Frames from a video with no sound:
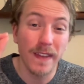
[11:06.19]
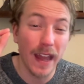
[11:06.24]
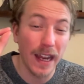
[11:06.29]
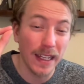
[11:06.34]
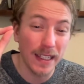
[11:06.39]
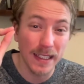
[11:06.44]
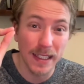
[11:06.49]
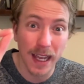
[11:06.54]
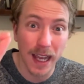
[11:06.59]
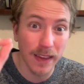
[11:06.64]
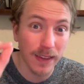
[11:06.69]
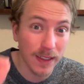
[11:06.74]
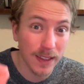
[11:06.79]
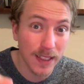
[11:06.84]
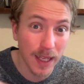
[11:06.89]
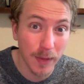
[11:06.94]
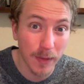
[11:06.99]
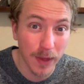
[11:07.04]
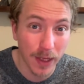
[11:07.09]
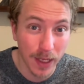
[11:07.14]
That is not the
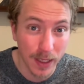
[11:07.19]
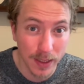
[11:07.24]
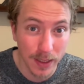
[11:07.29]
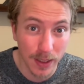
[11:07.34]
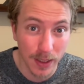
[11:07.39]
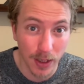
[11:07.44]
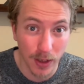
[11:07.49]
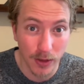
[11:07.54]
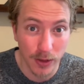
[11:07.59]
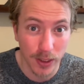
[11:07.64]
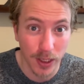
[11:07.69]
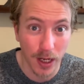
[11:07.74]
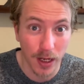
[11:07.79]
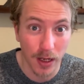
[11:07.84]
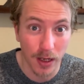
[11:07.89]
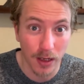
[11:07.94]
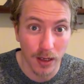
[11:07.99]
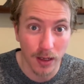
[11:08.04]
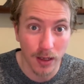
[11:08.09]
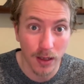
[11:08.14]
same thing as
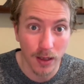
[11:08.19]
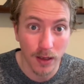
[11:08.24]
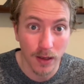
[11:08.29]
negotiating.